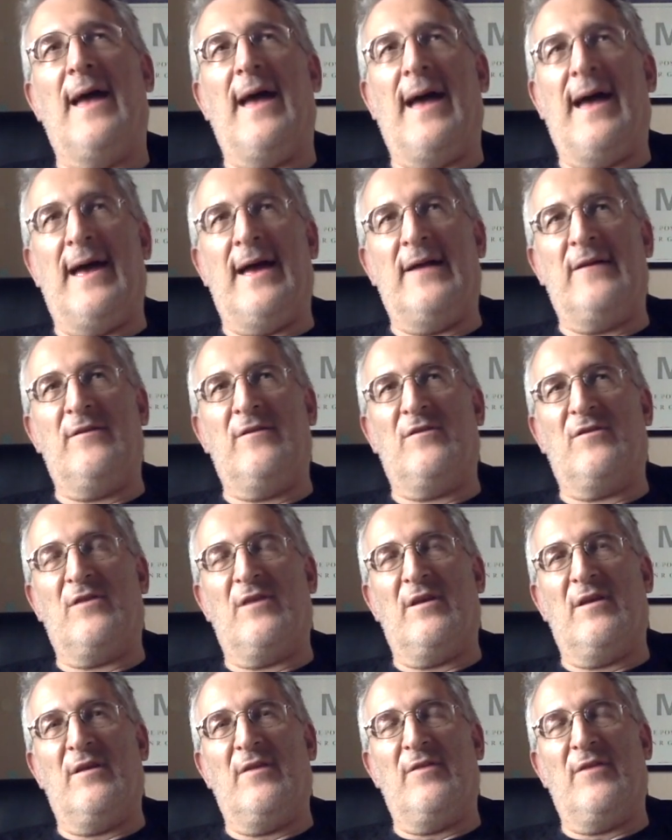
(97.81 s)
And
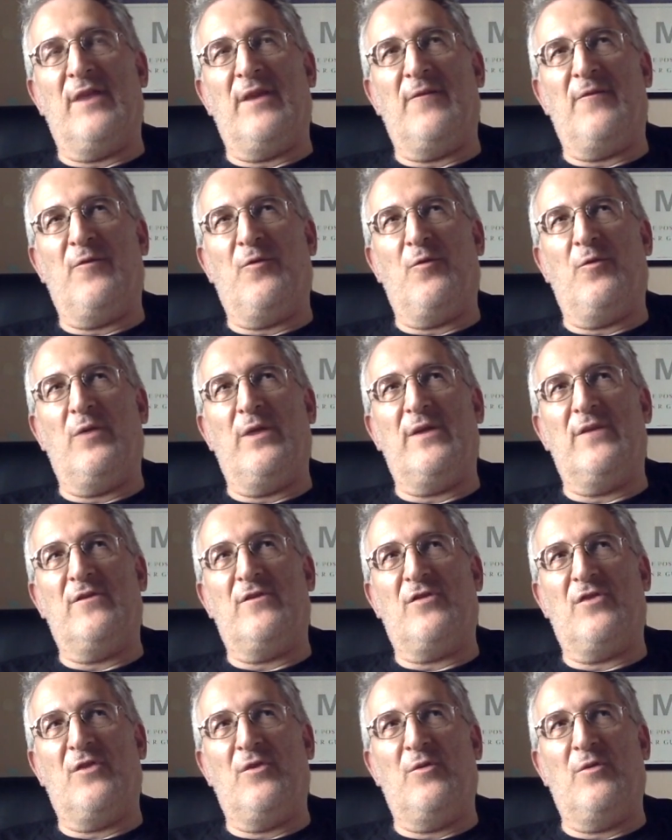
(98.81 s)
they fall
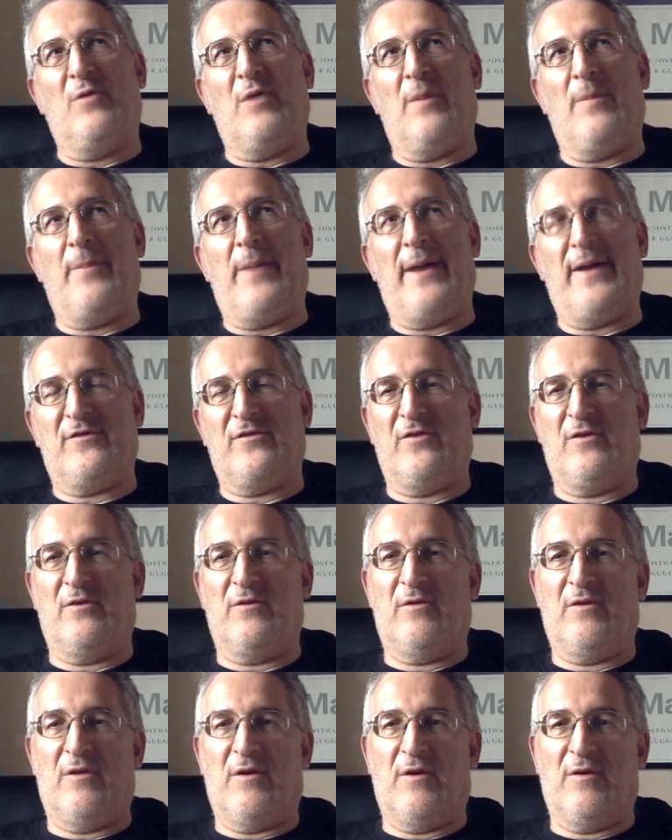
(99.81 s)
into a
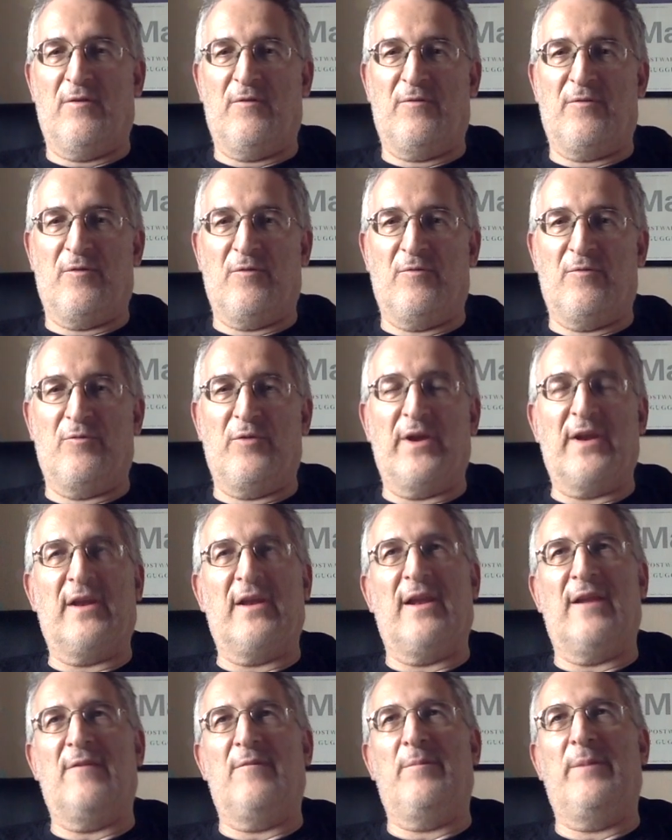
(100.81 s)
pattern of
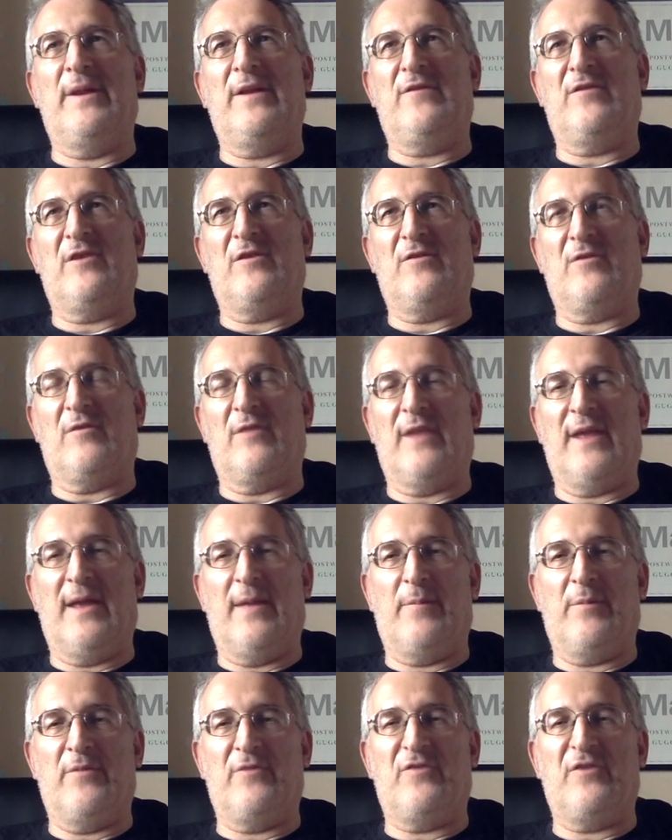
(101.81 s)
regular meetings on
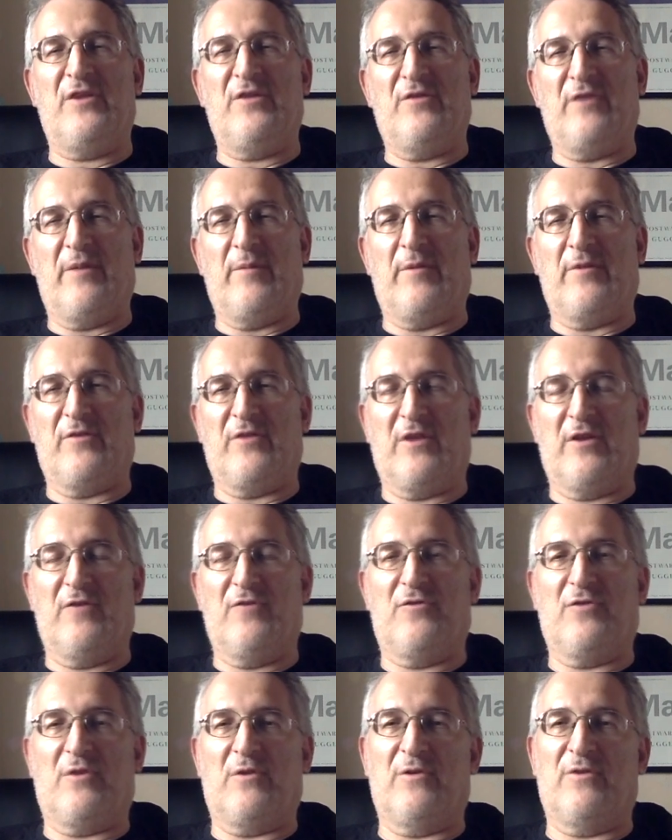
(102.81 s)
here, but she's very much in
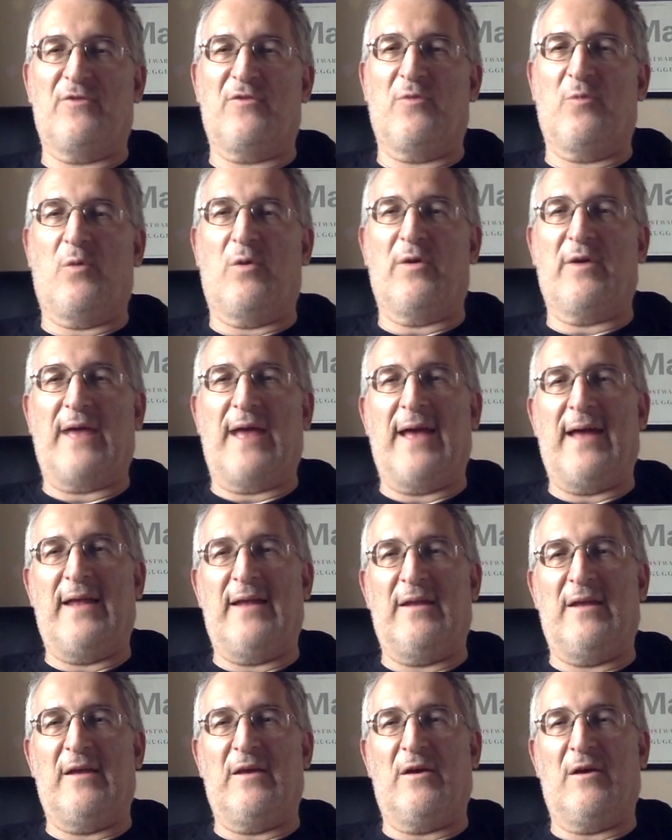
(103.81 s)
control as to what
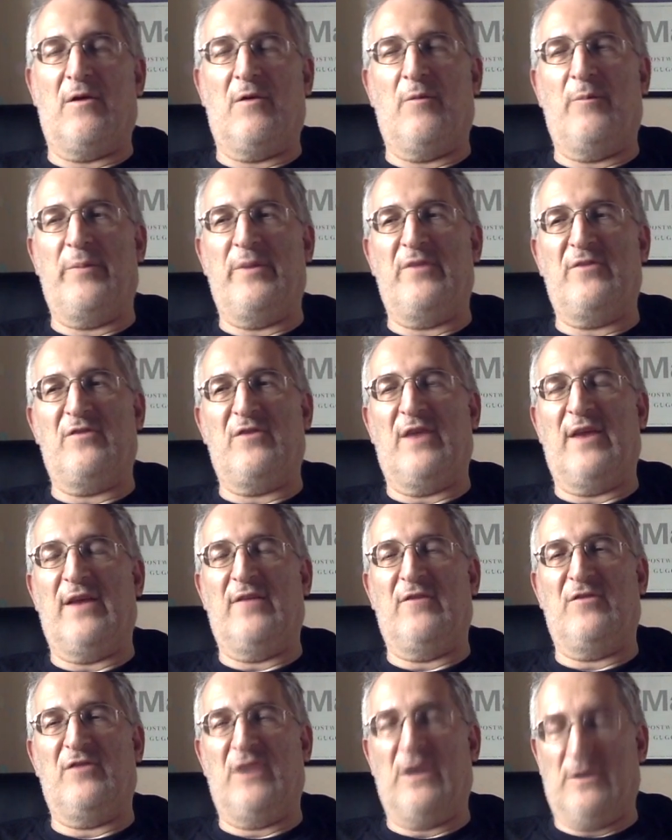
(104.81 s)
can and can't be
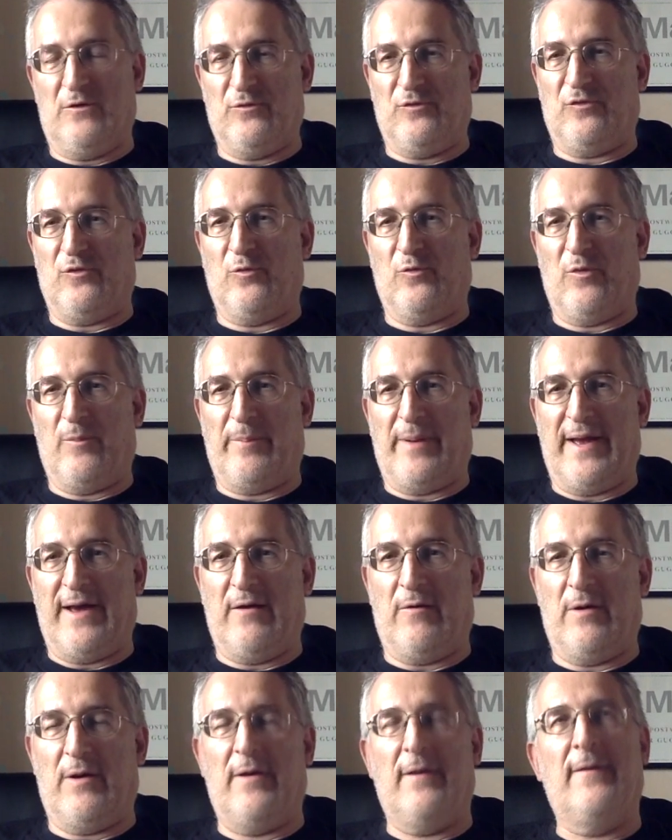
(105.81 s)
said. She holds all the
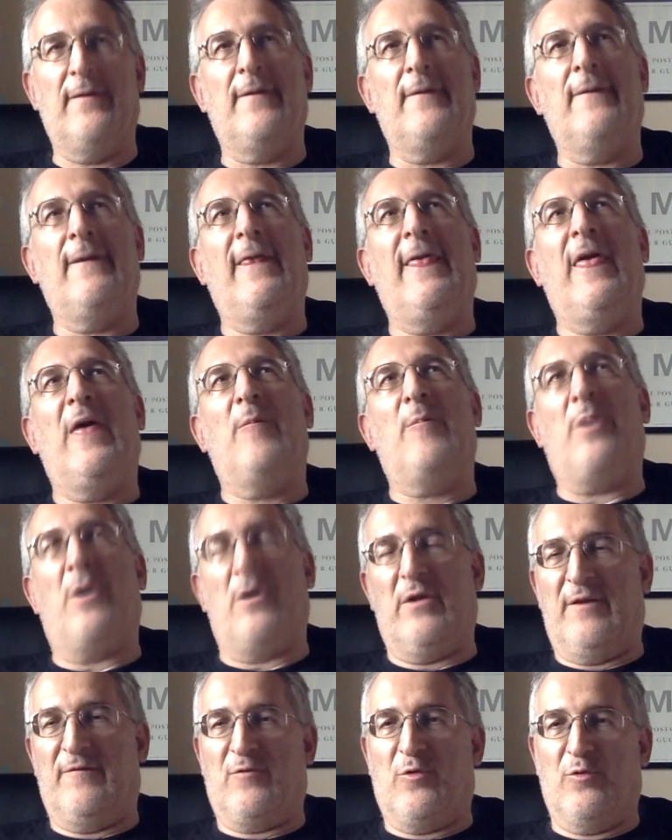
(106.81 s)
power.
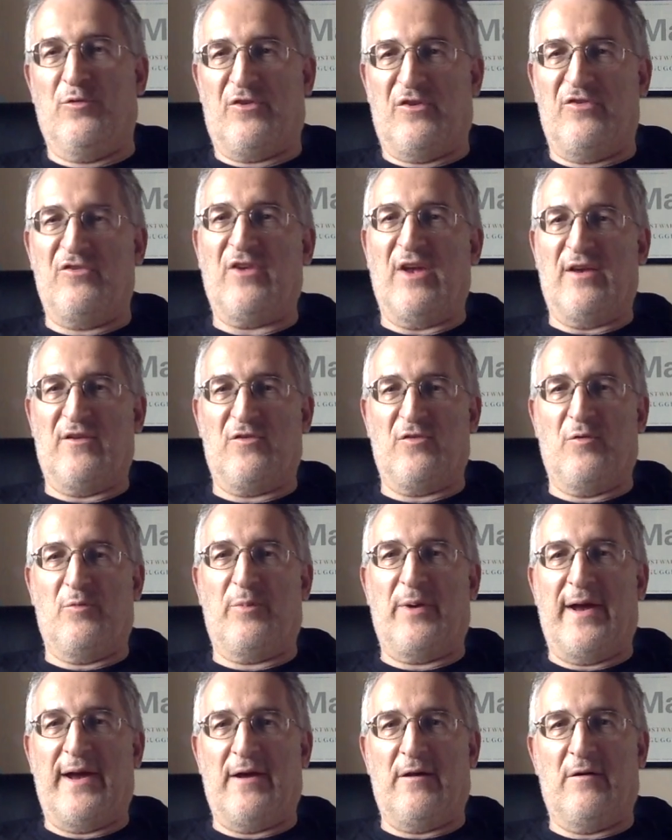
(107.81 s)
Partly, of course, a sexual
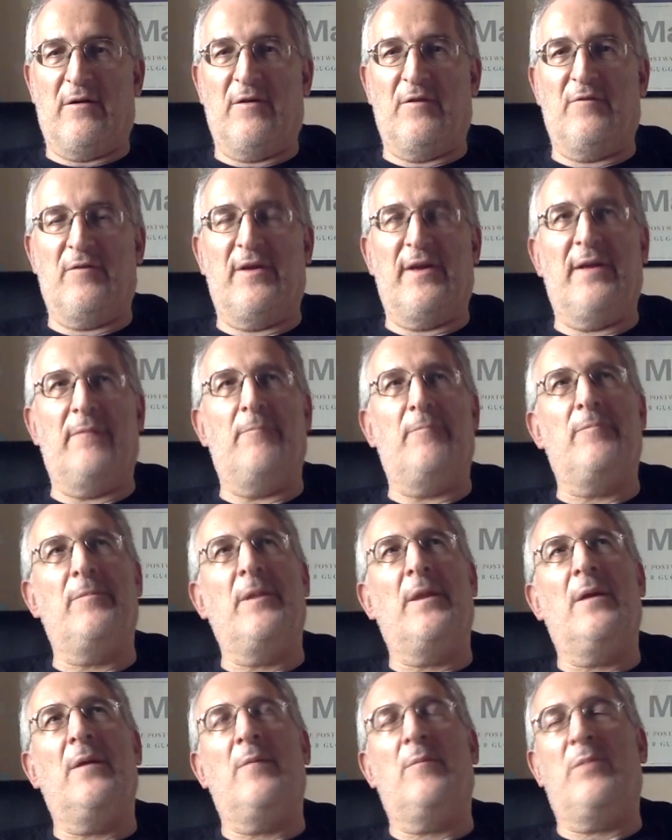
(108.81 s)
power over him,
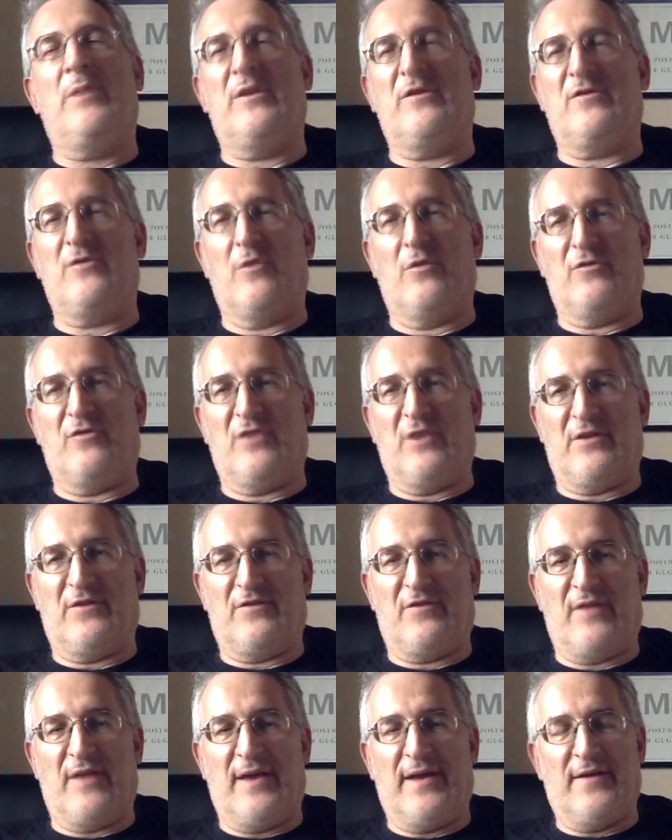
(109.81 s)
but it's not
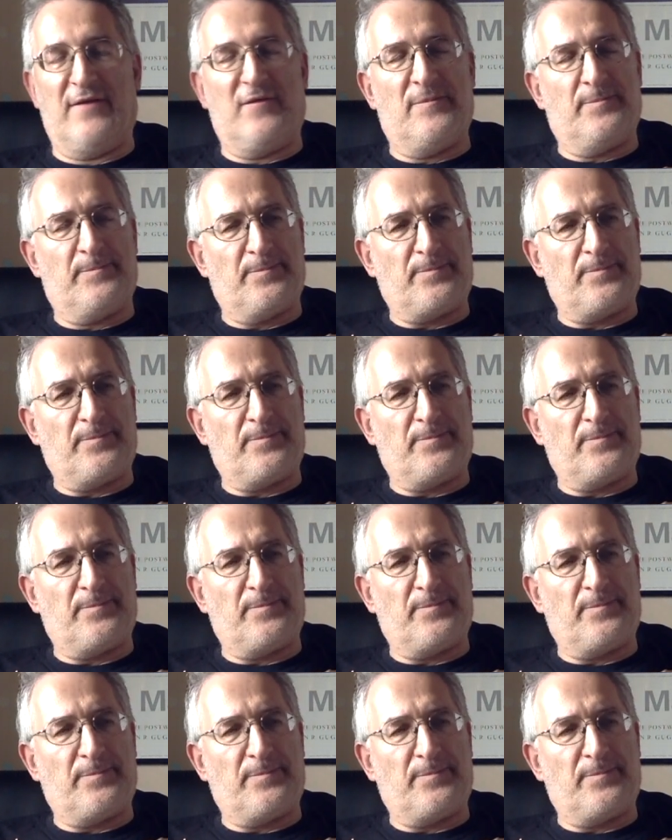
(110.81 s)
just that.